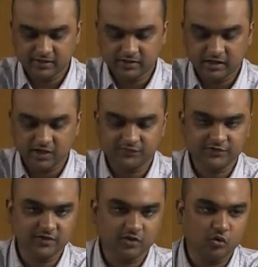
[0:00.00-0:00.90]

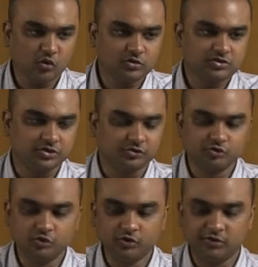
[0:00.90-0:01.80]
after the court
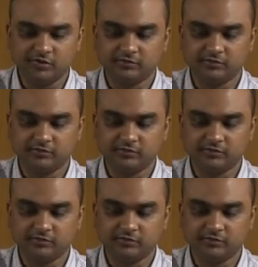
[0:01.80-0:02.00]
ruled